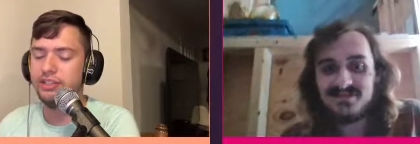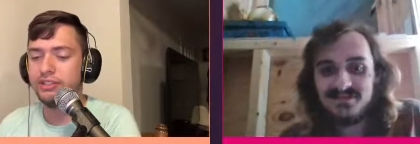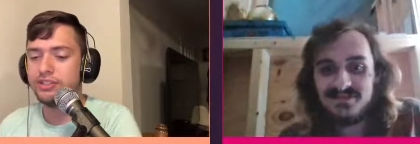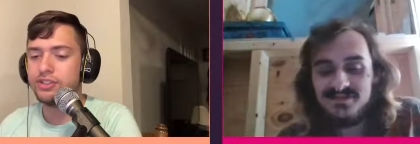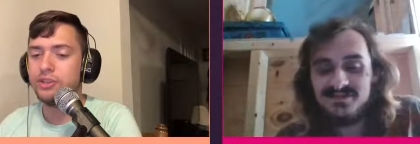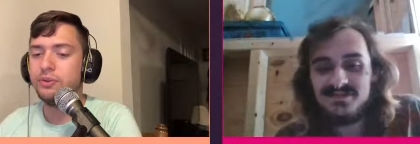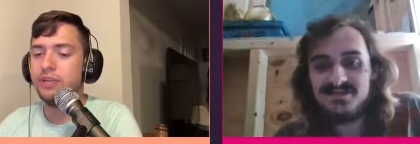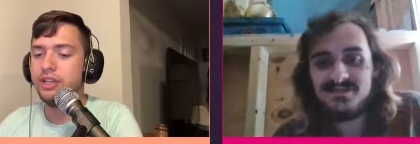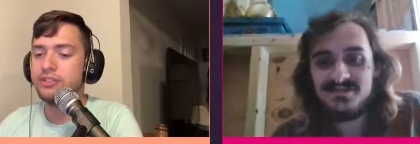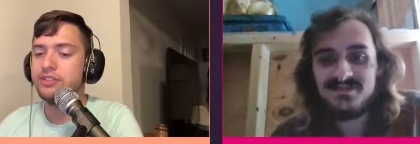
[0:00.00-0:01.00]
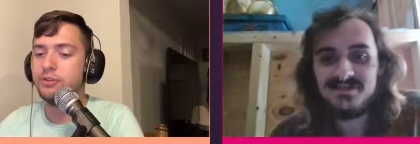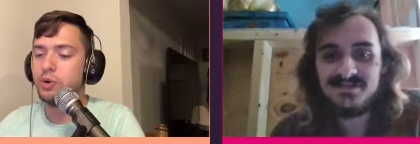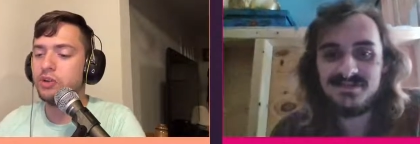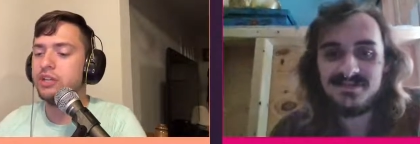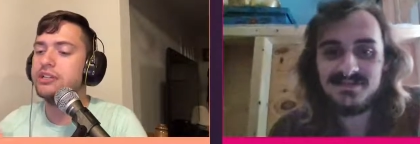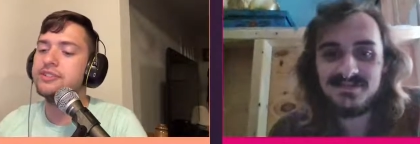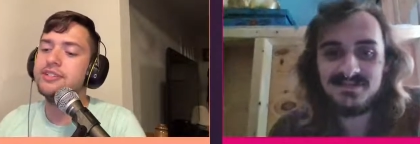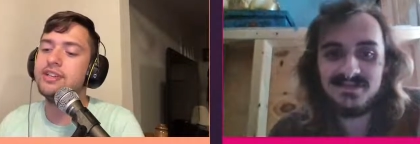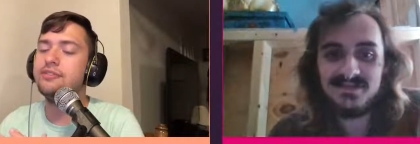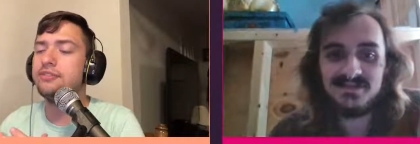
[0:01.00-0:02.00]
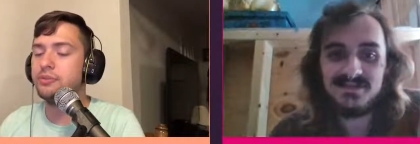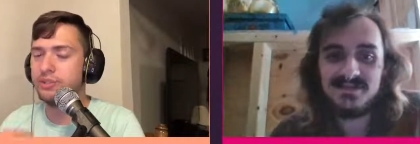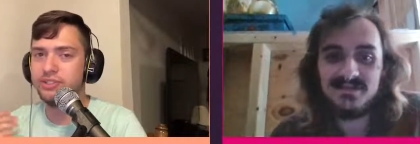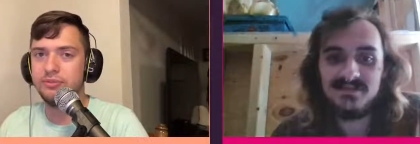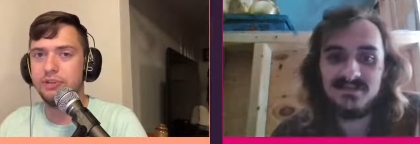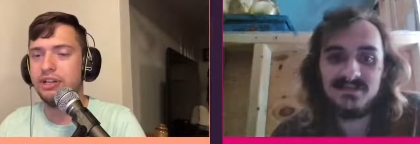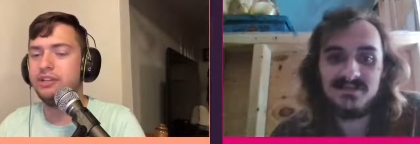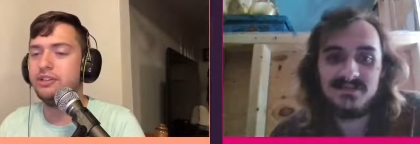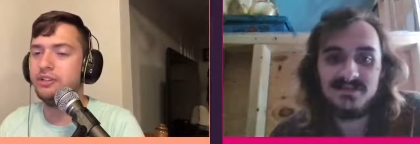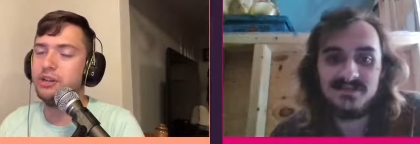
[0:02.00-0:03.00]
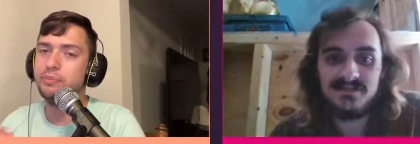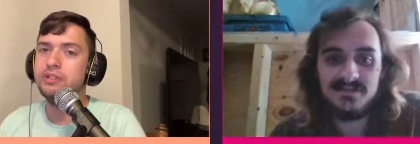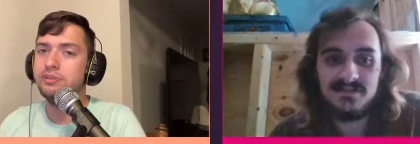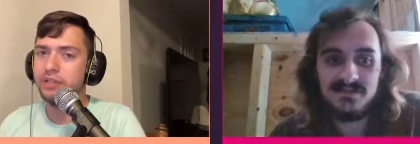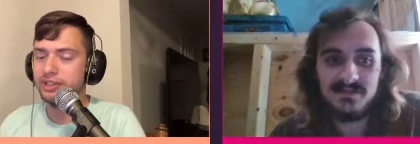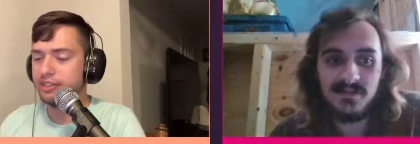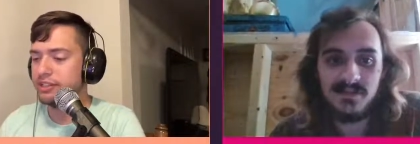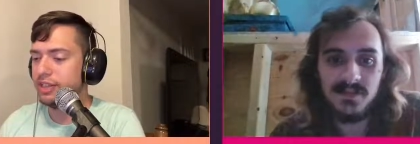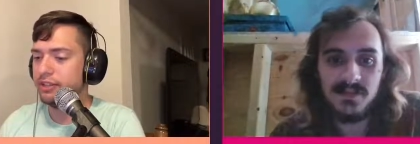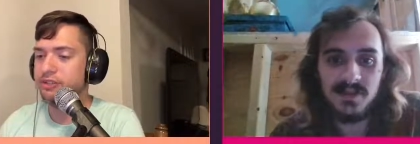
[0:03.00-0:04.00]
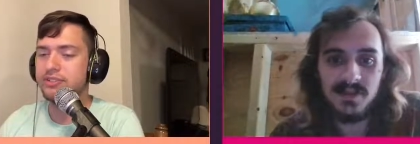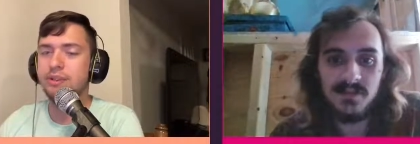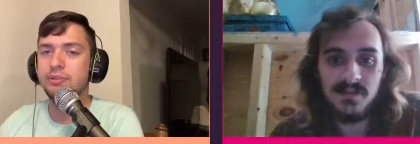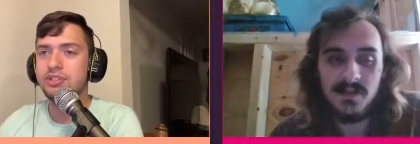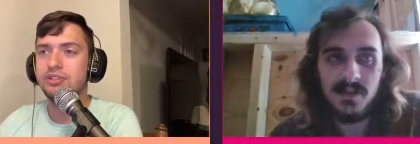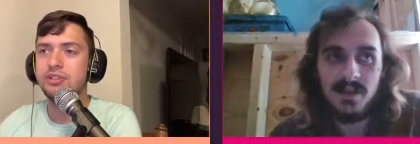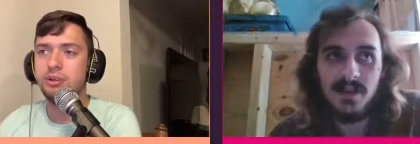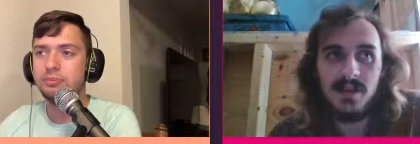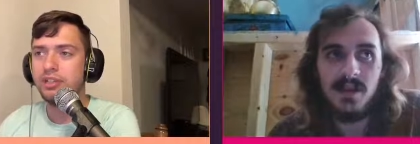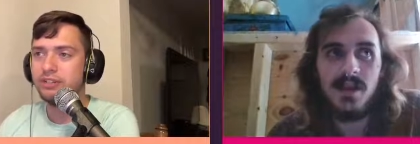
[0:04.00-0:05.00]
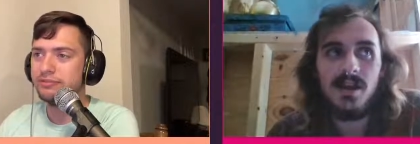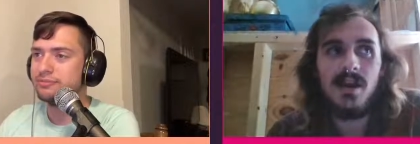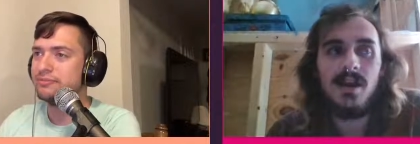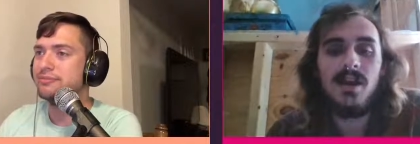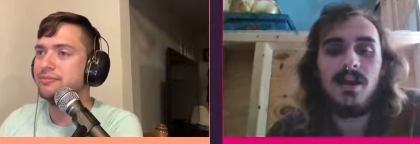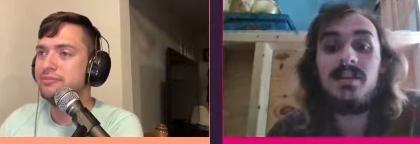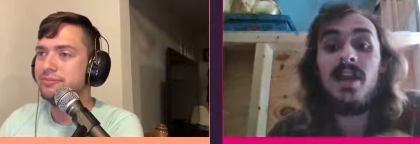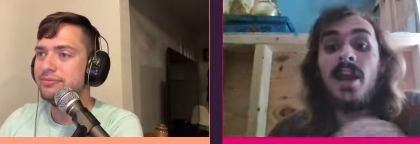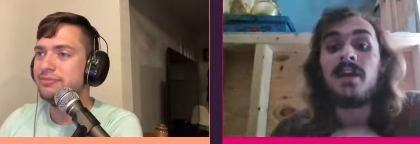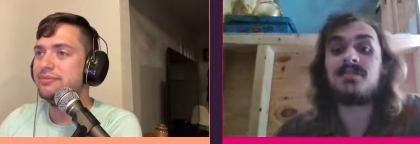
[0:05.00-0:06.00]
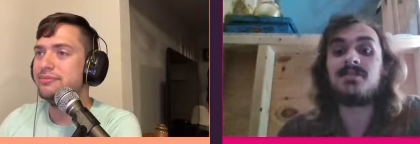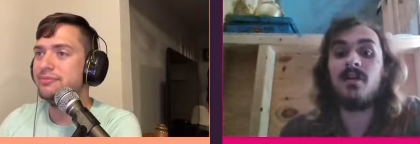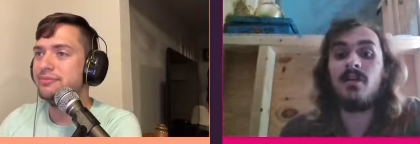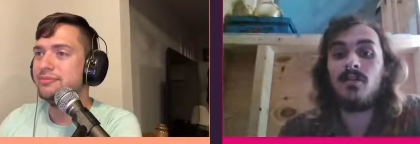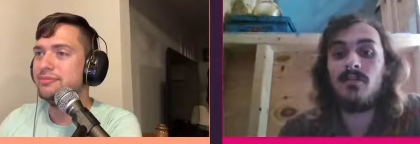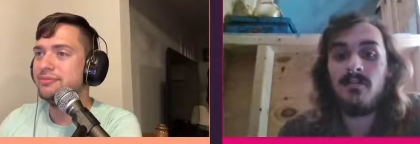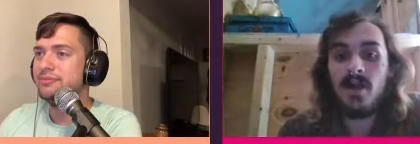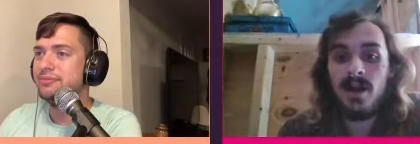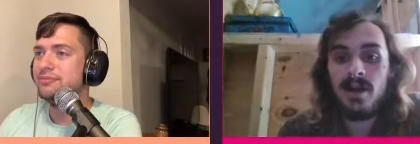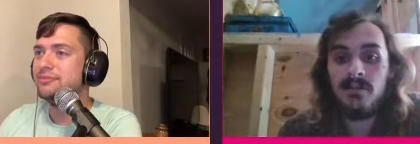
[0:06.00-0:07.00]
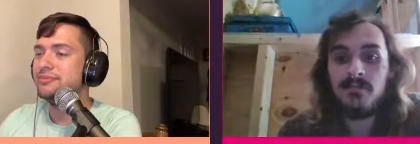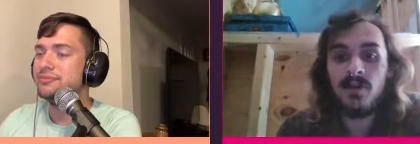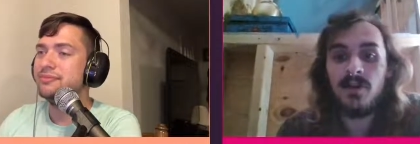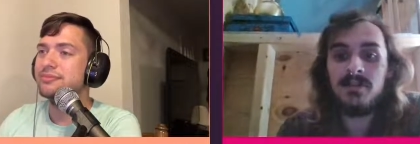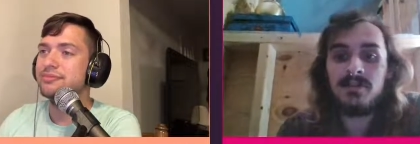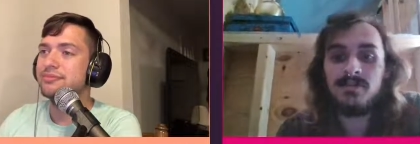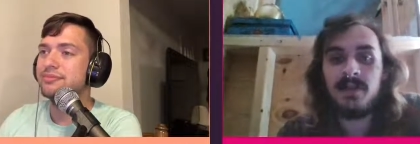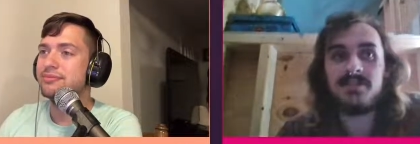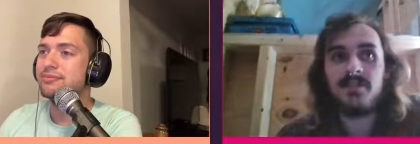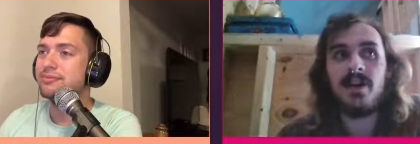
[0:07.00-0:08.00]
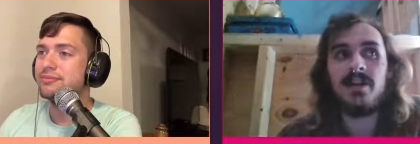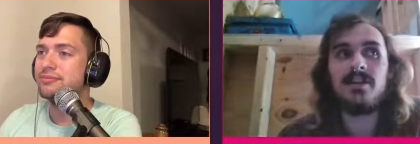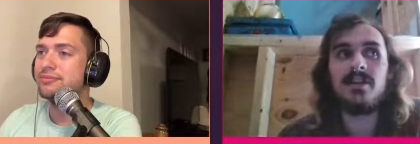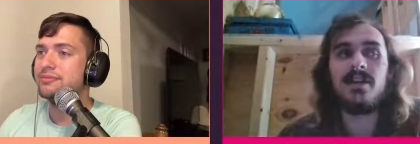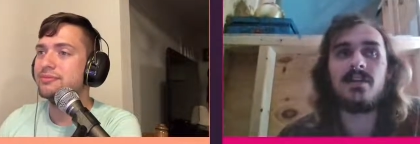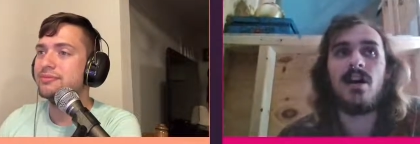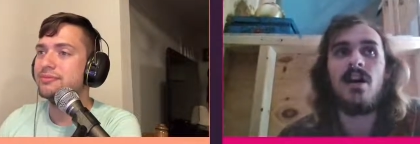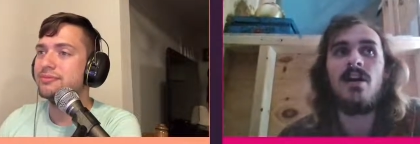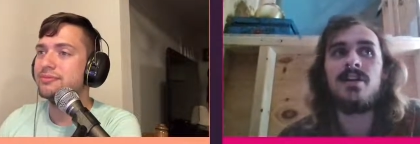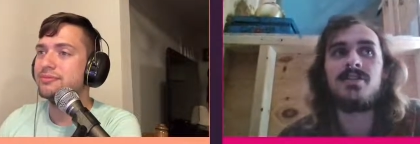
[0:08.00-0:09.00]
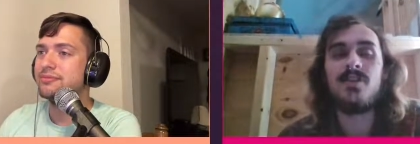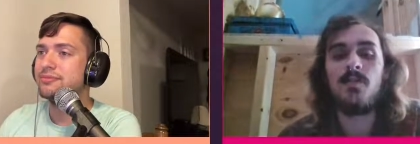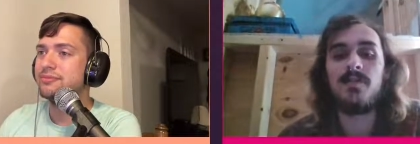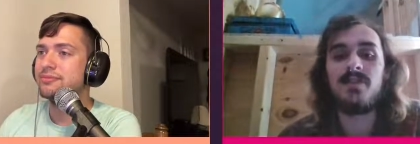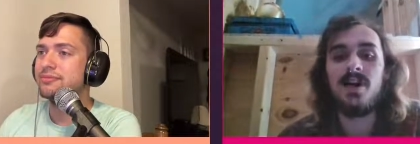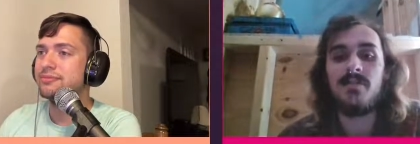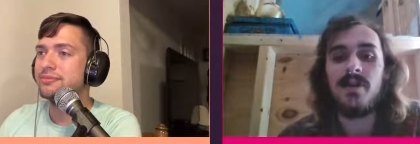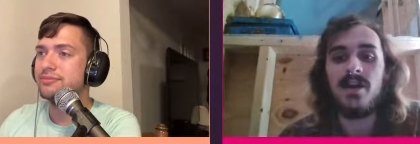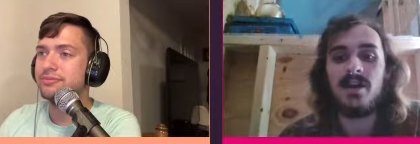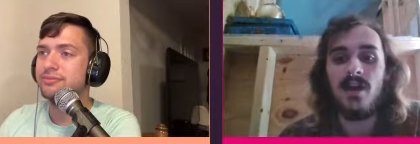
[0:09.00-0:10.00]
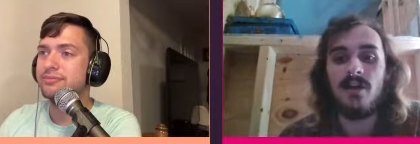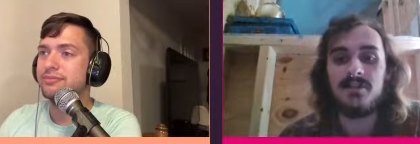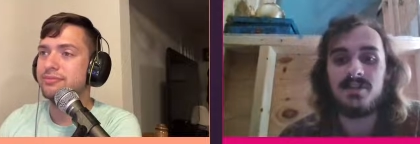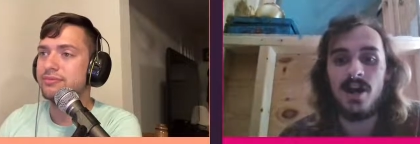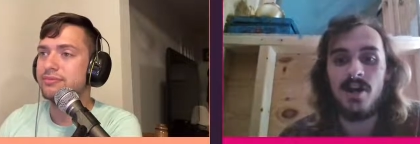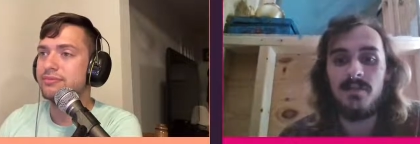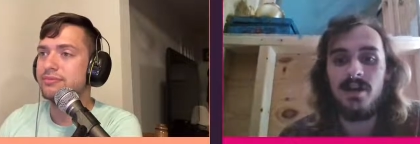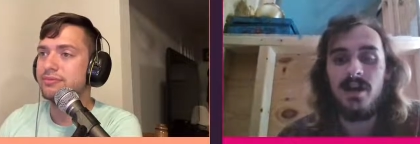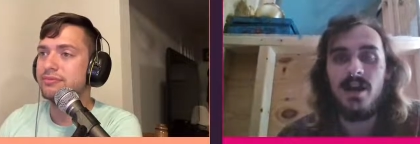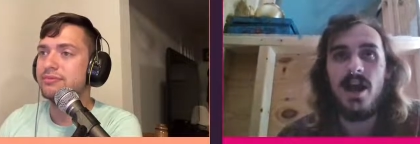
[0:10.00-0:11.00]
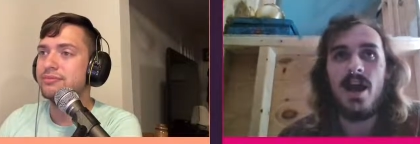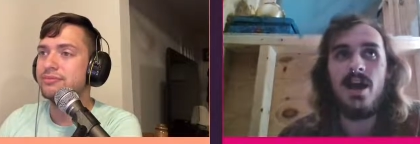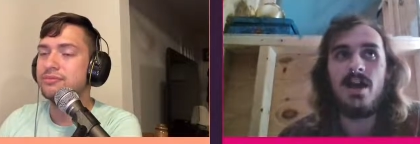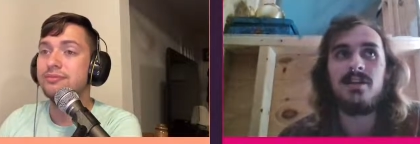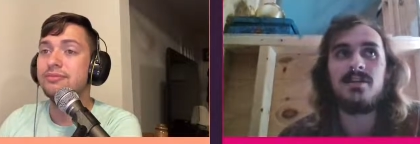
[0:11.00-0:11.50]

Speaker 1: So, is the working stuff the reason why you're up in New England now? Is that what took you up there?
Speaker 2: Yeah. So my brother's best friend in college opened up a coffee shop, and